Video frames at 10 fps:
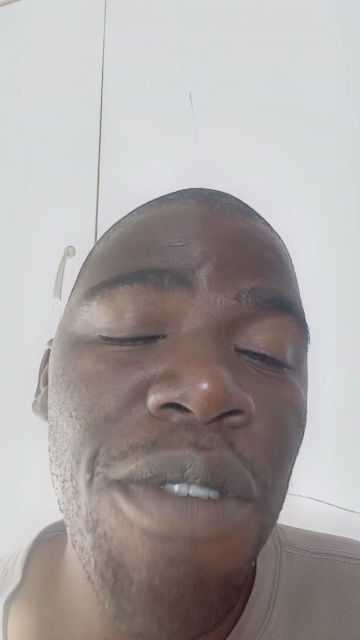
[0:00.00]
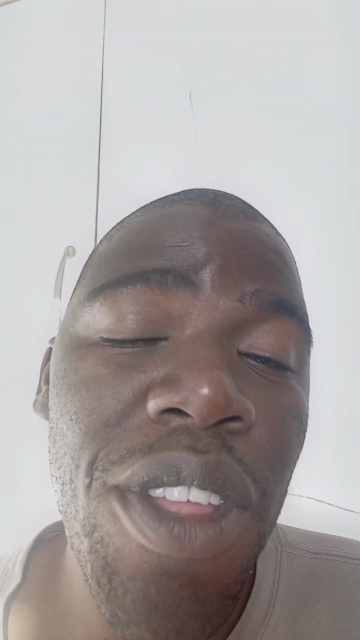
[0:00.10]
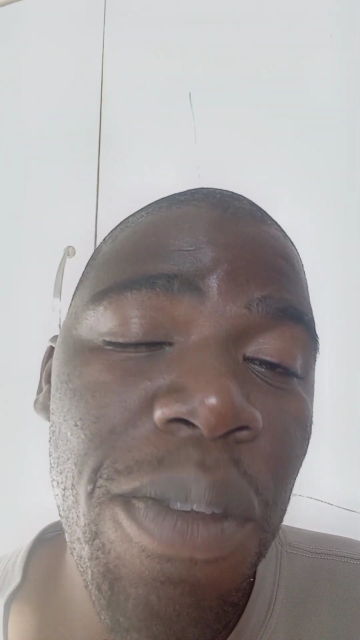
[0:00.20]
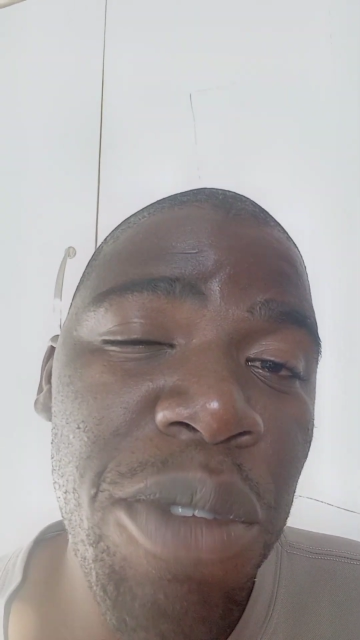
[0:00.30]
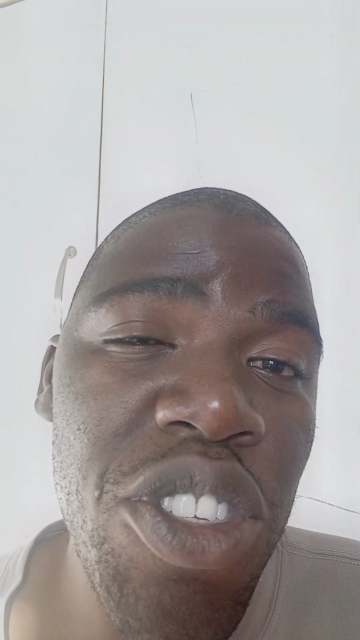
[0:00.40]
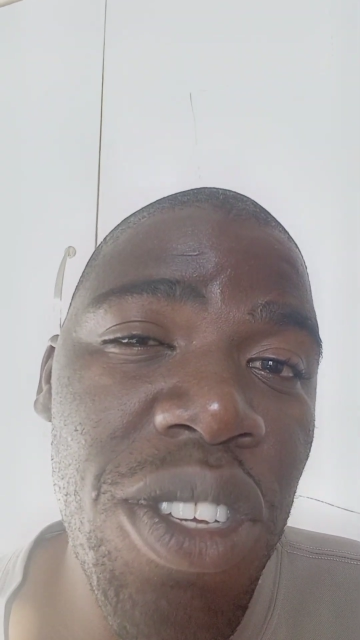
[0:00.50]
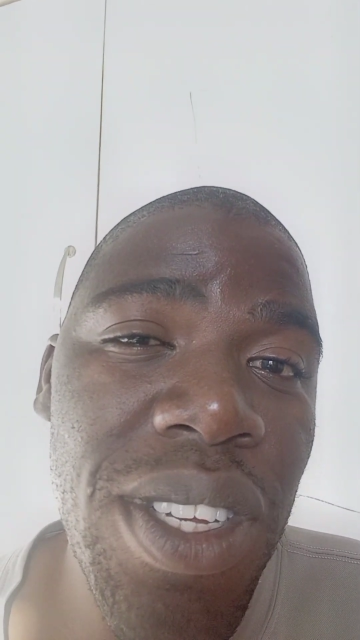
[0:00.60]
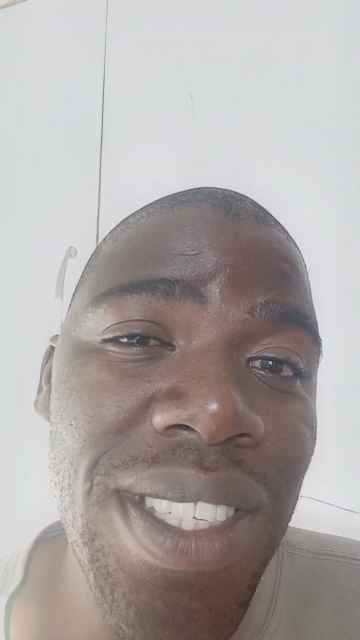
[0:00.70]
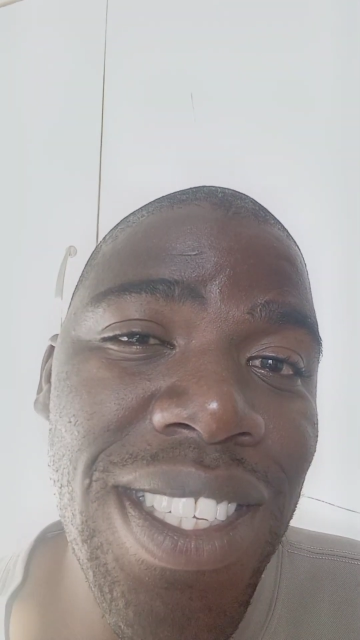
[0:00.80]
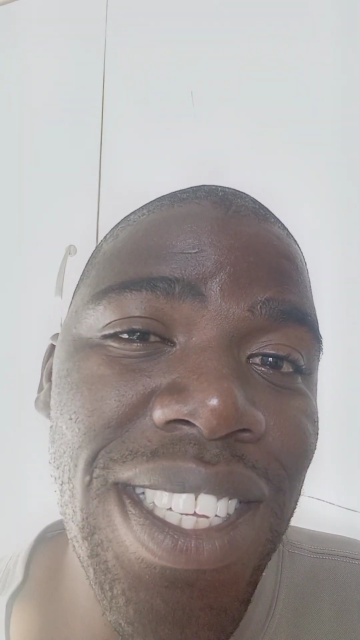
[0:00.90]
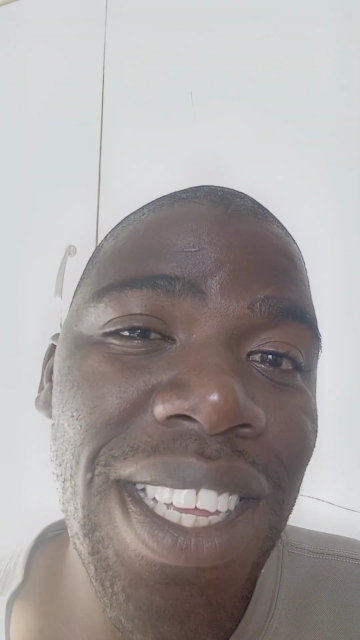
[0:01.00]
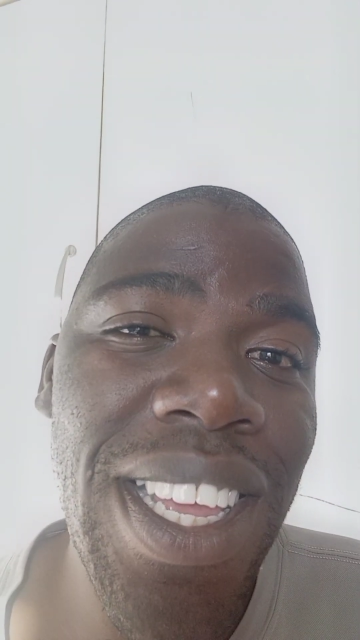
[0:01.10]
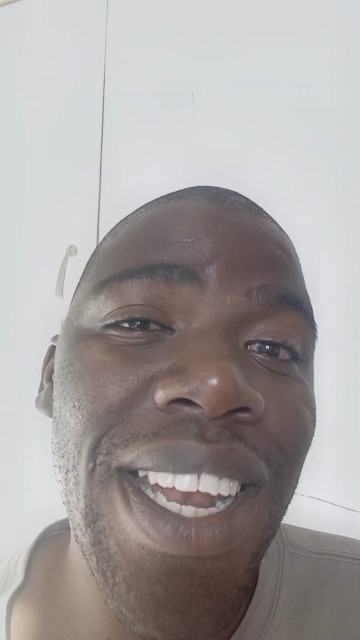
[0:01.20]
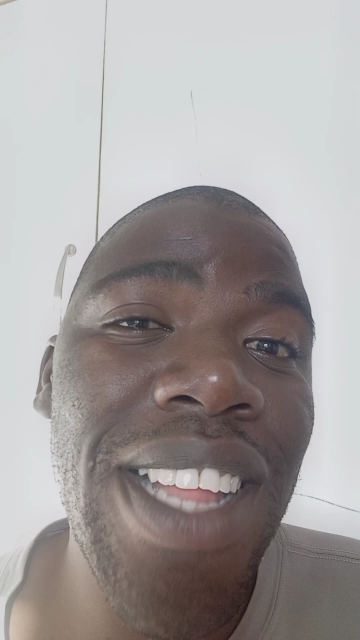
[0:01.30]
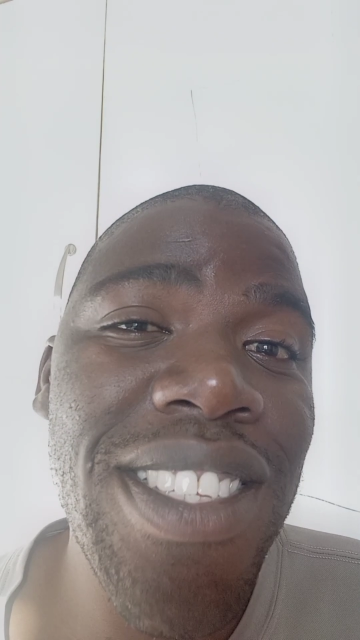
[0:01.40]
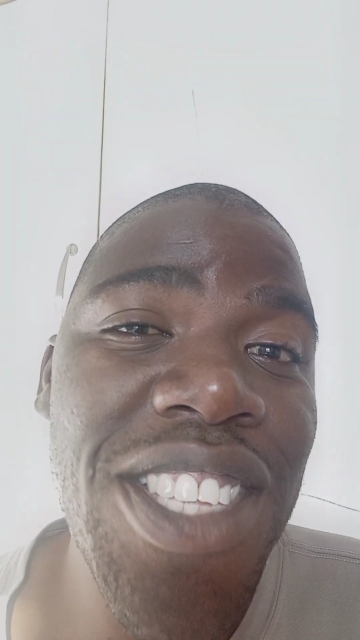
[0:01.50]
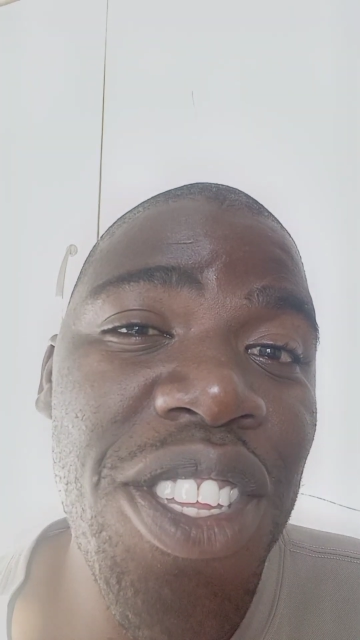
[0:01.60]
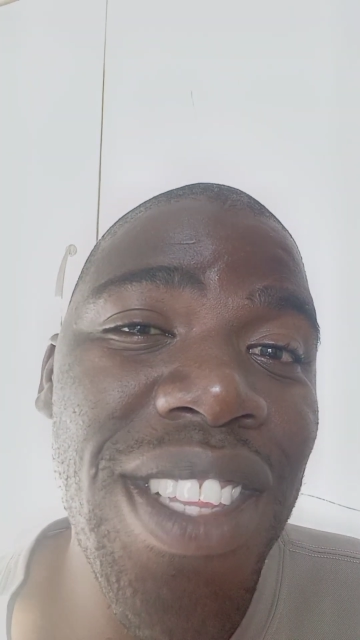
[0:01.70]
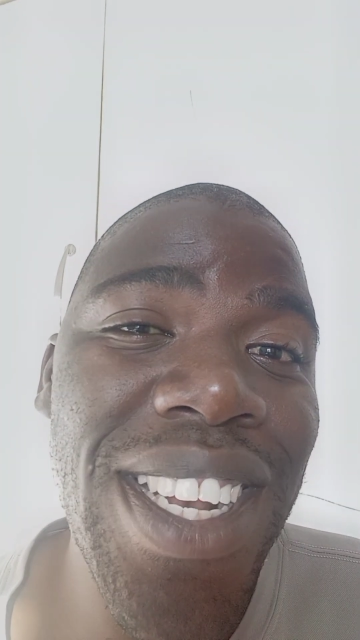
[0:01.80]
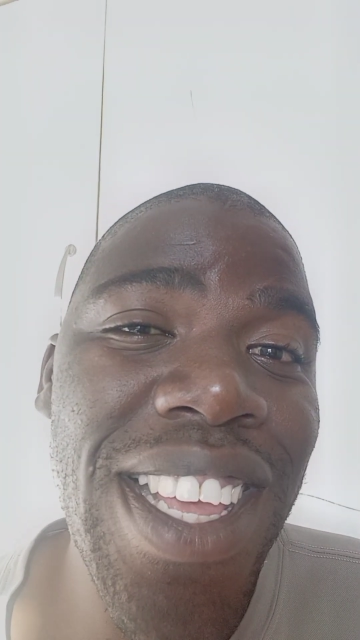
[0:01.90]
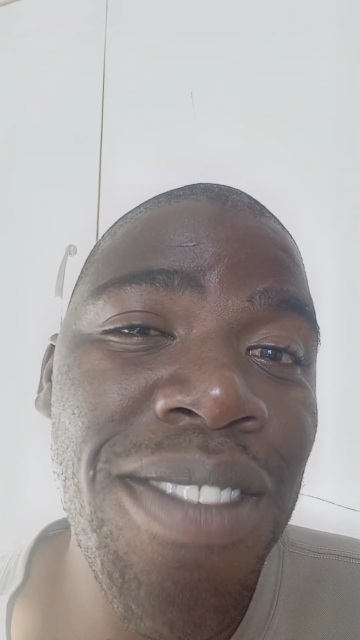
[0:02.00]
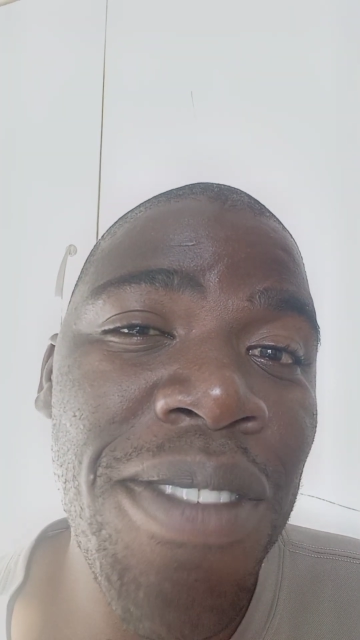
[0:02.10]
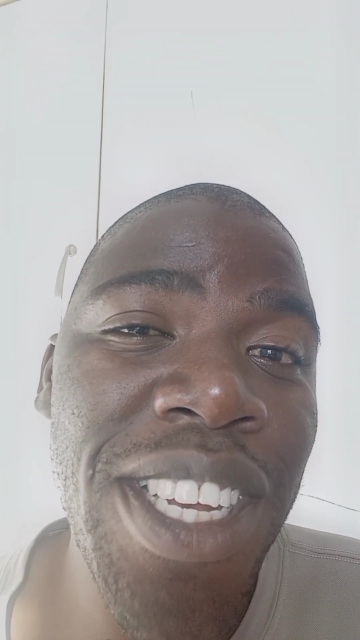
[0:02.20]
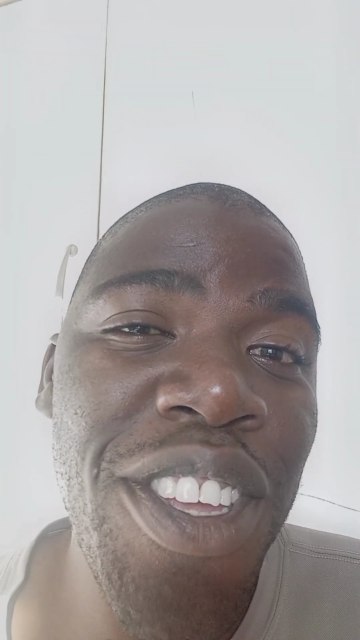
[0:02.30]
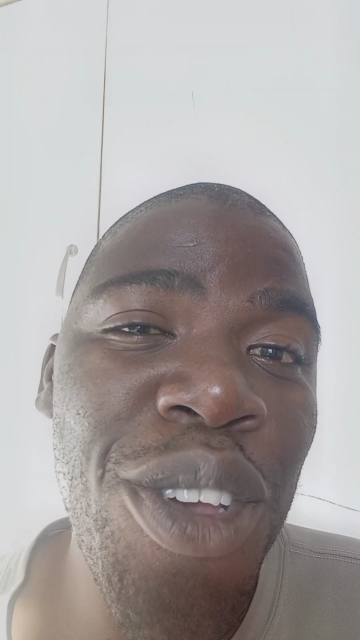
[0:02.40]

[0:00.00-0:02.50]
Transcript: opportunity and I'll see you in the next video.